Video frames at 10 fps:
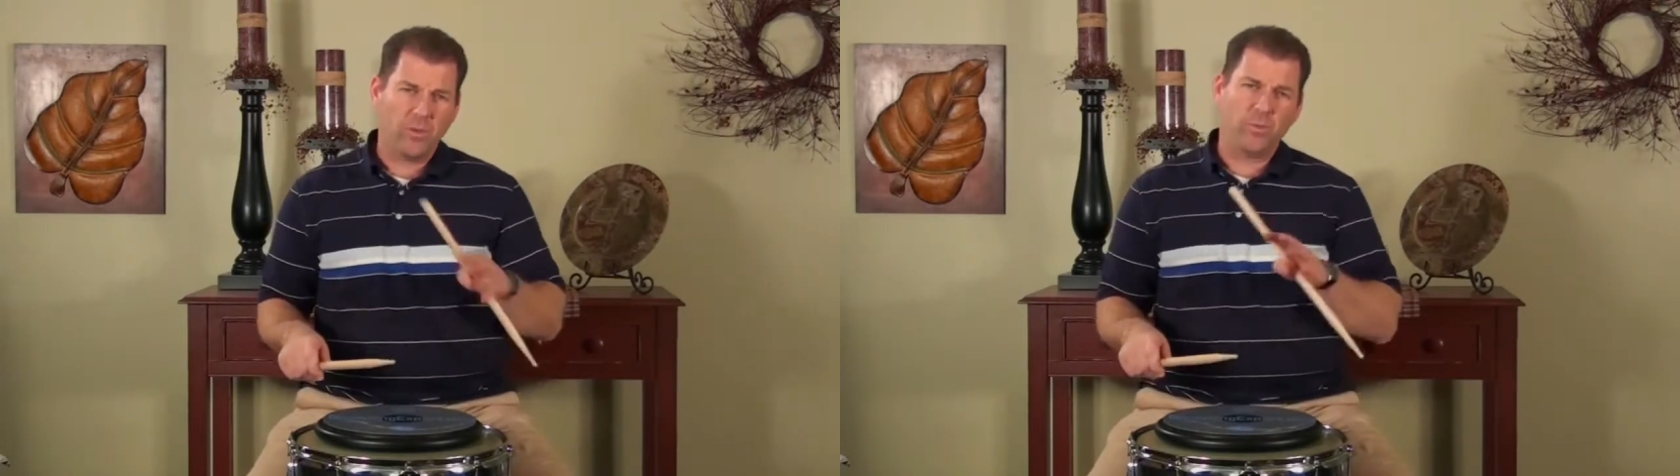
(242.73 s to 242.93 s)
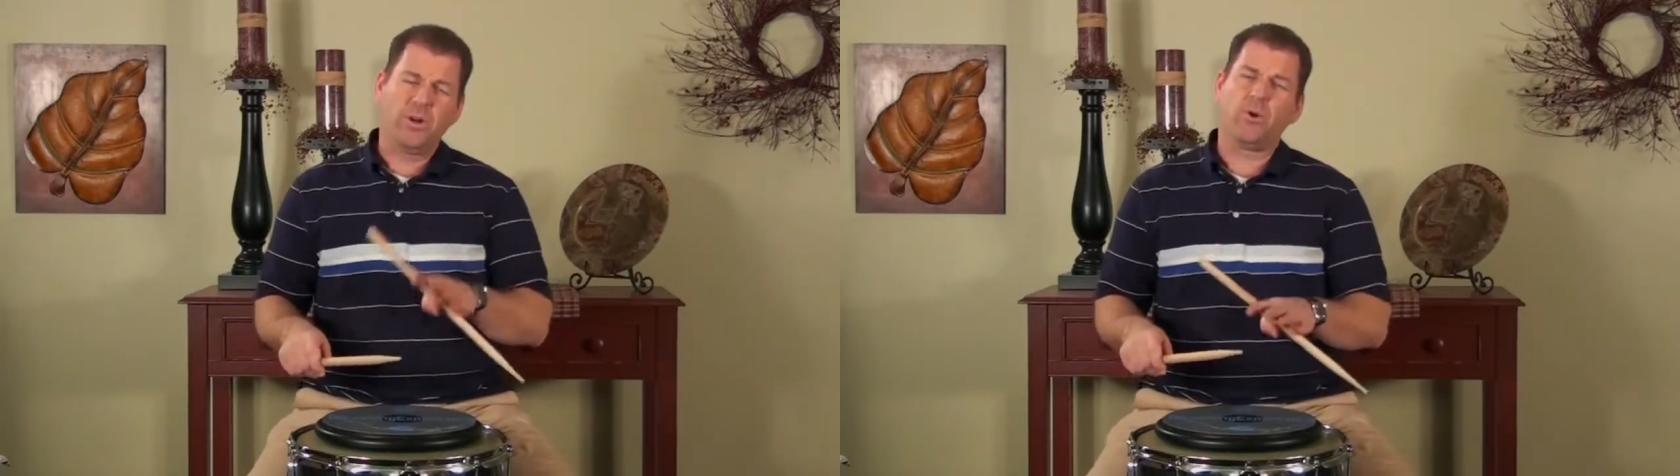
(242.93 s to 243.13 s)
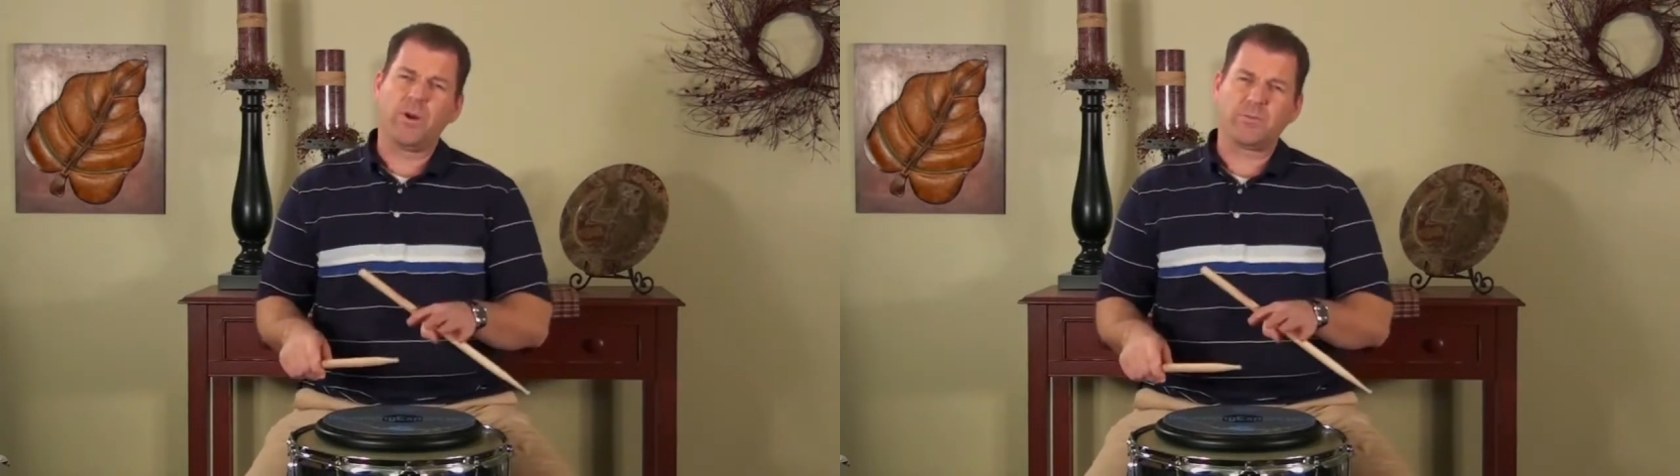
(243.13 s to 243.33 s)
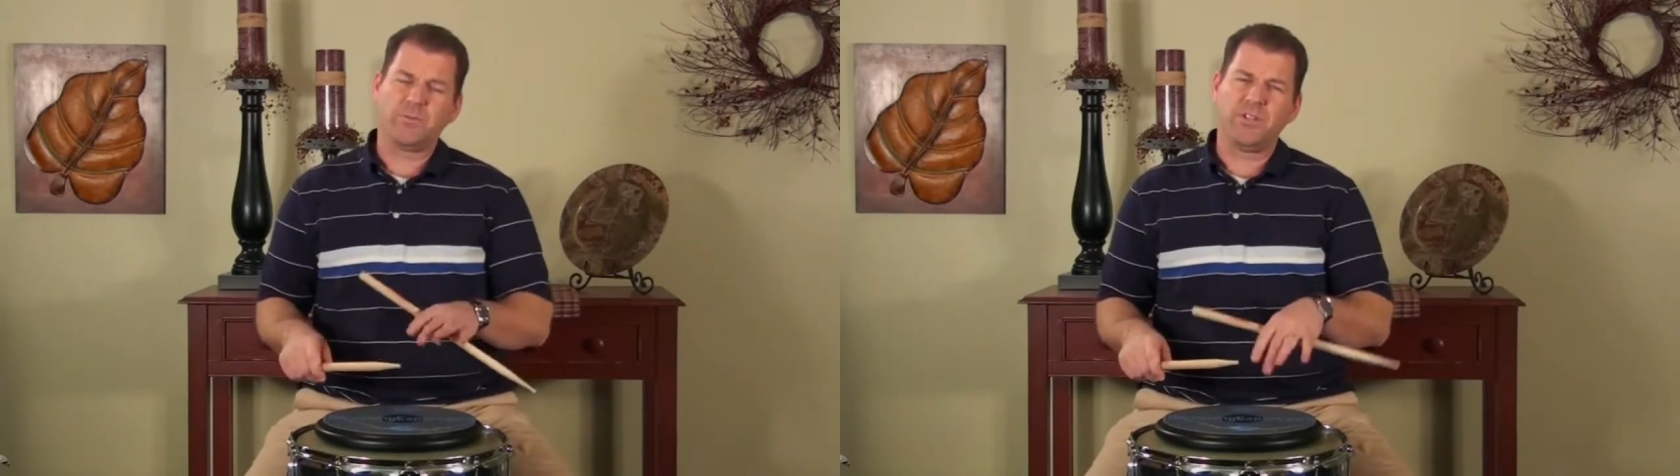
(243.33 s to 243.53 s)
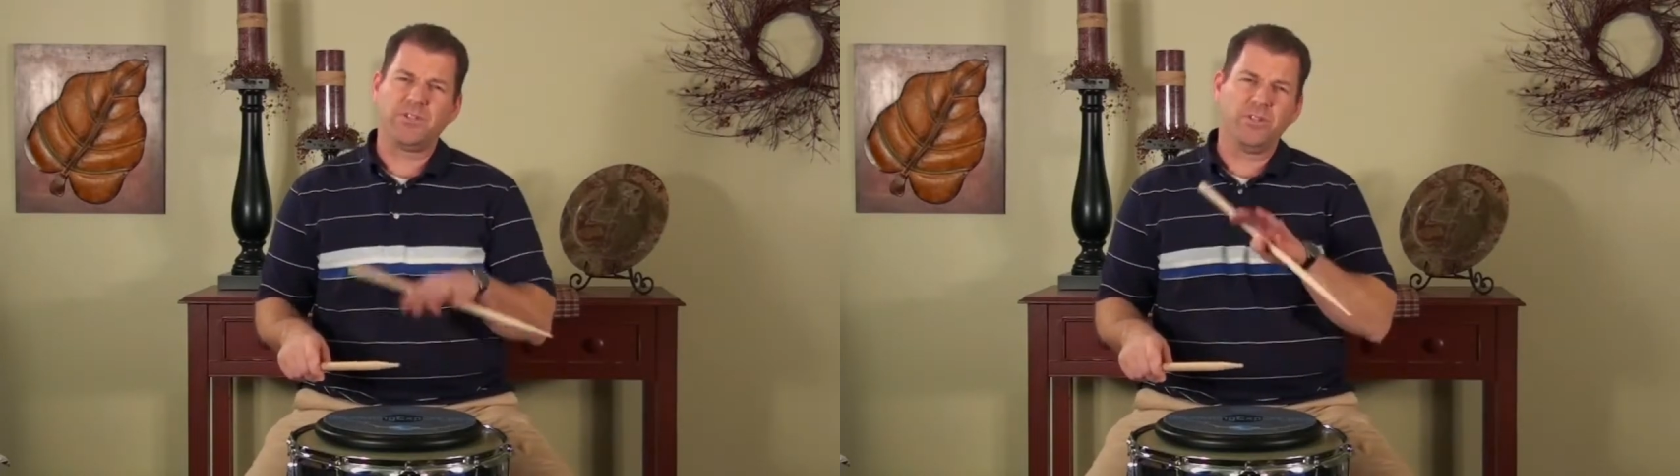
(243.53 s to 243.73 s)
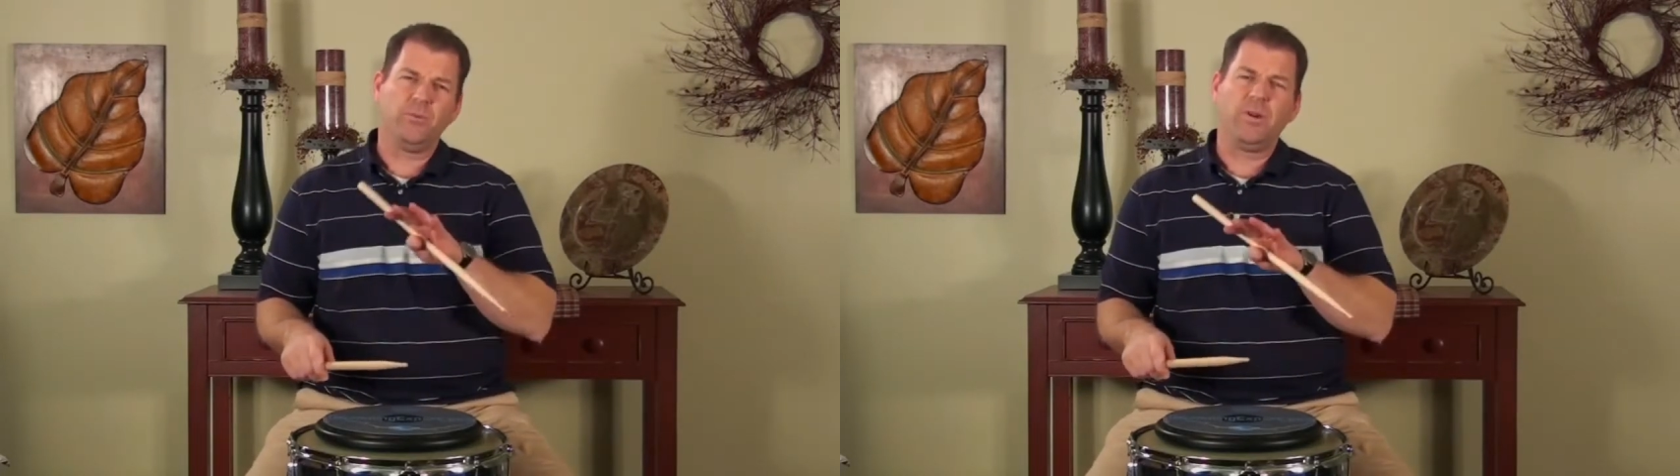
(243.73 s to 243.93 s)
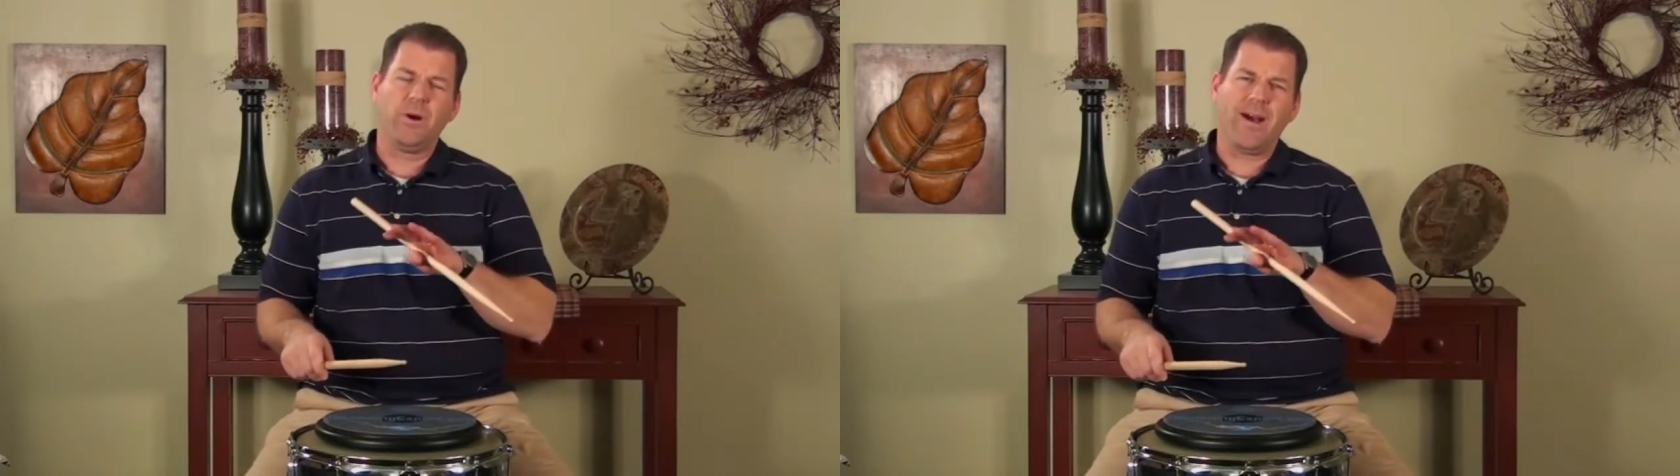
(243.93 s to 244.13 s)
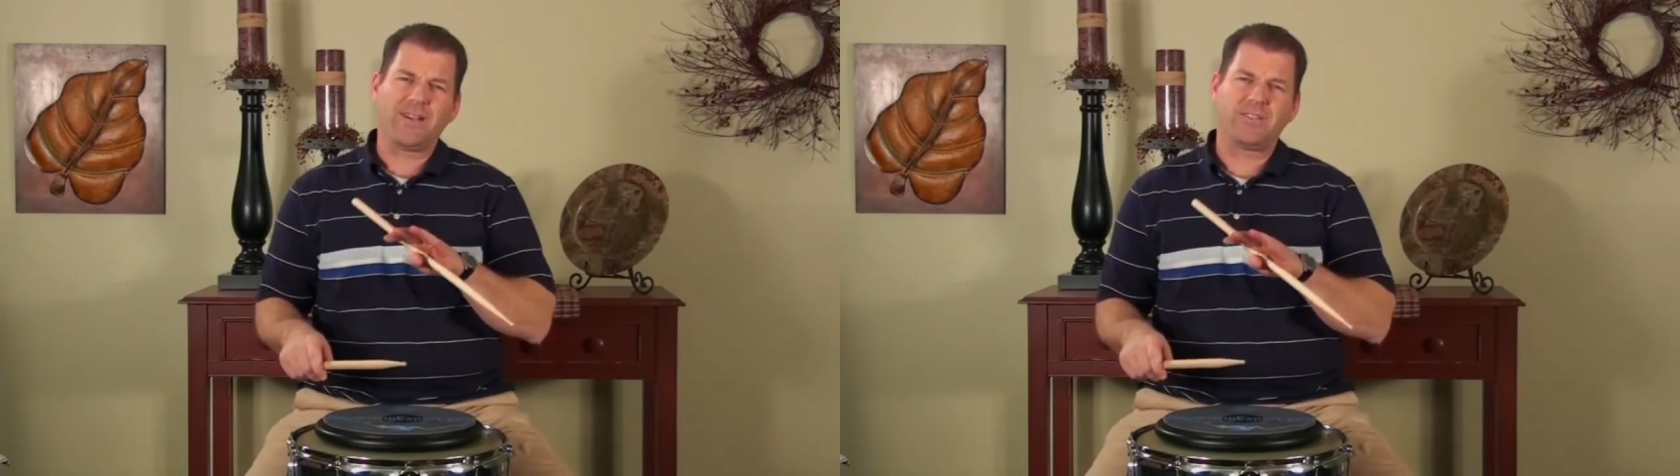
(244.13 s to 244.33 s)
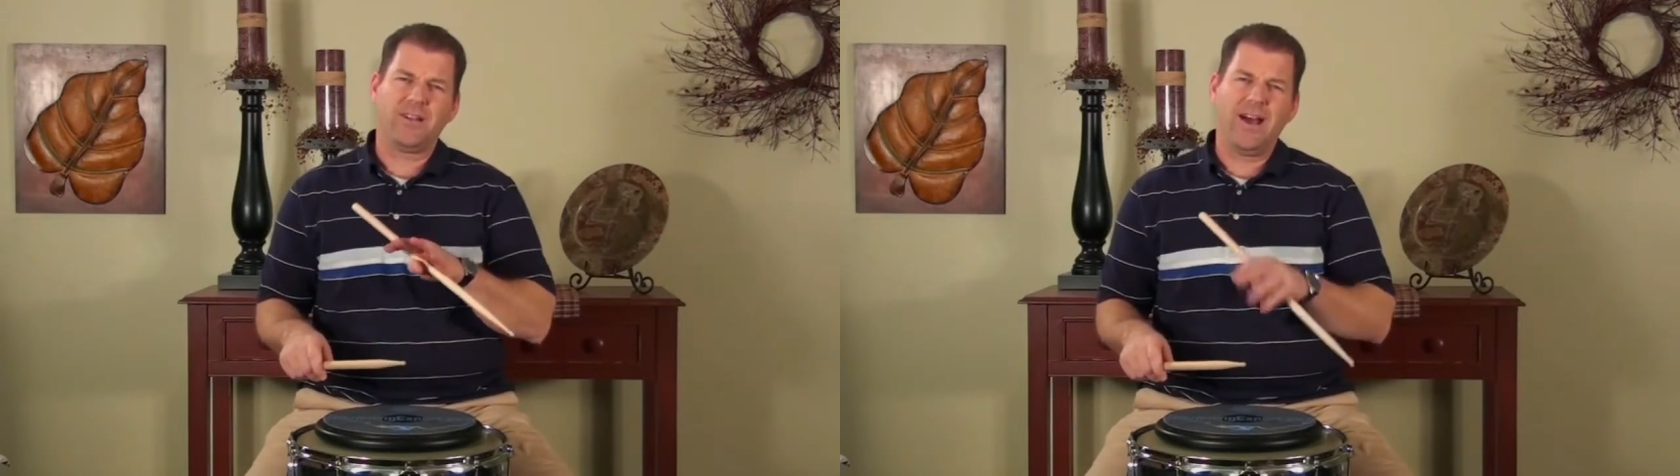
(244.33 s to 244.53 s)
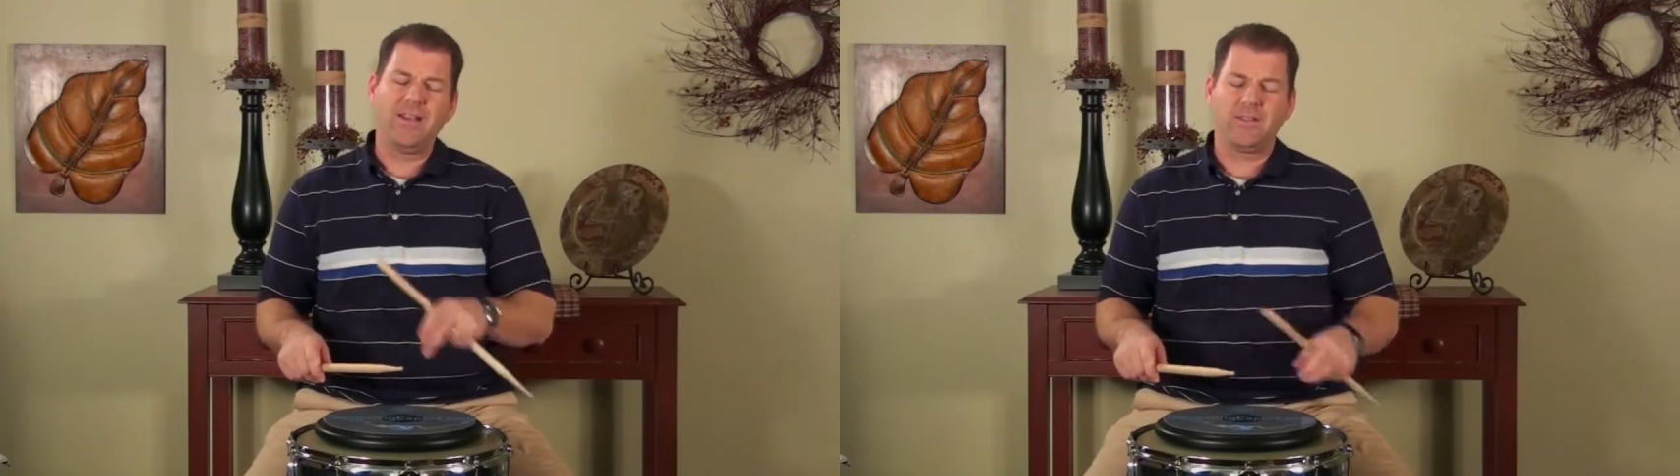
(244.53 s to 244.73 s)
We know rest position. We know accent
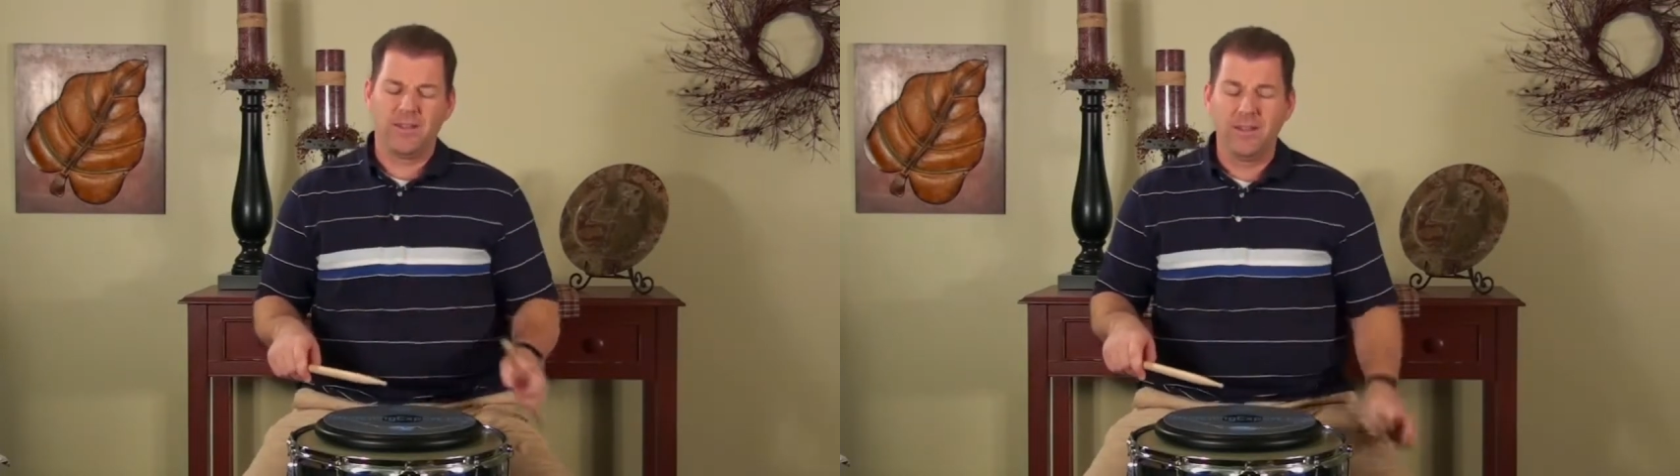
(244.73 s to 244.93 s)
height.